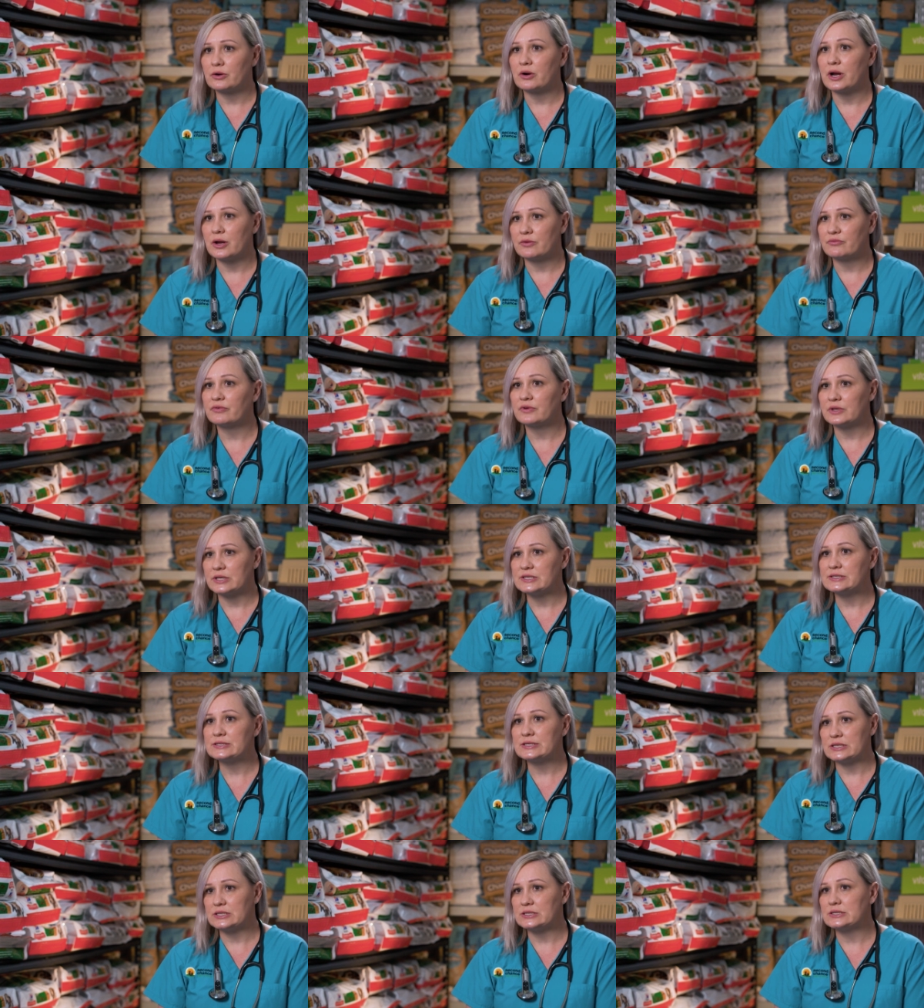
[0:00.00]
ground for
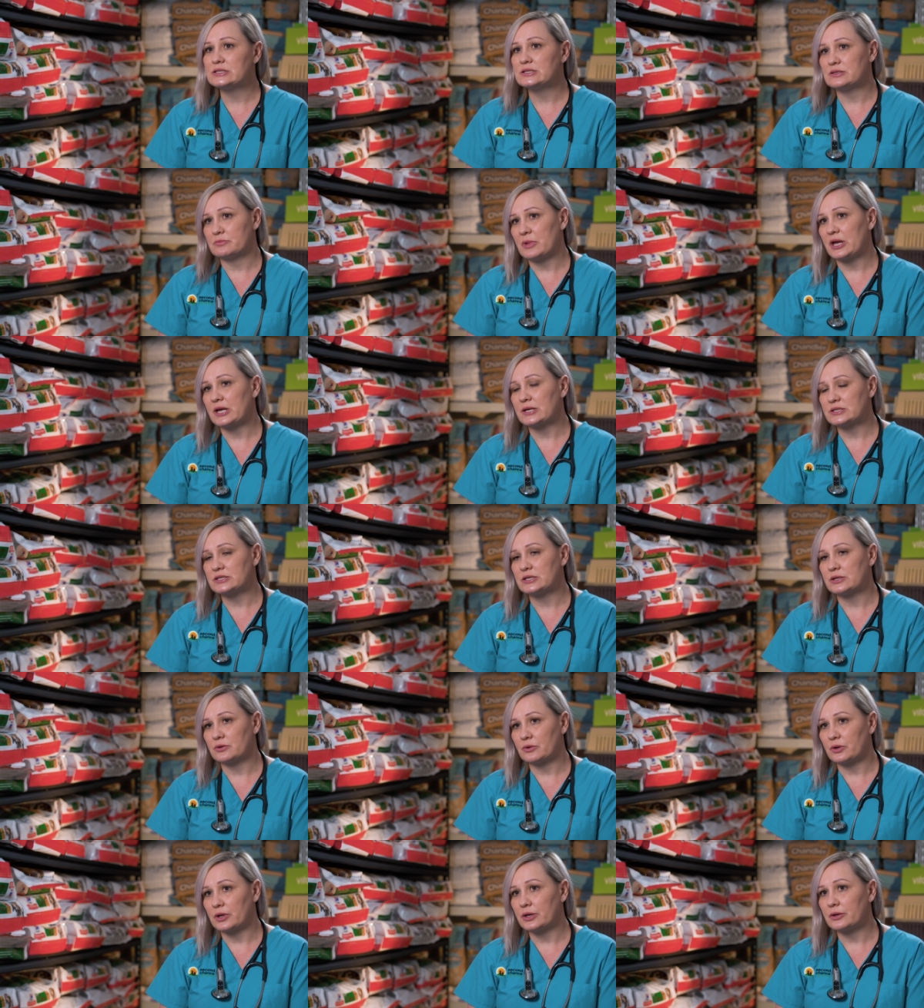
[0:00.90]
these yeast and
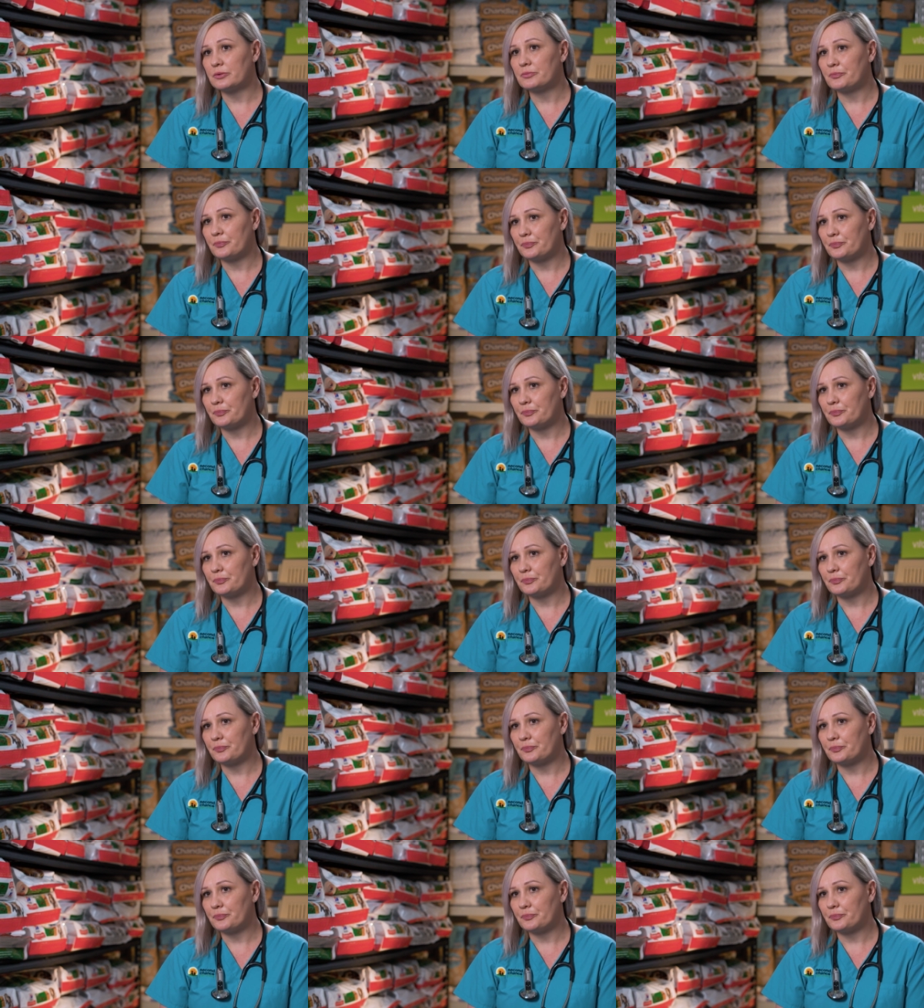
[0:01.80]
bacteria.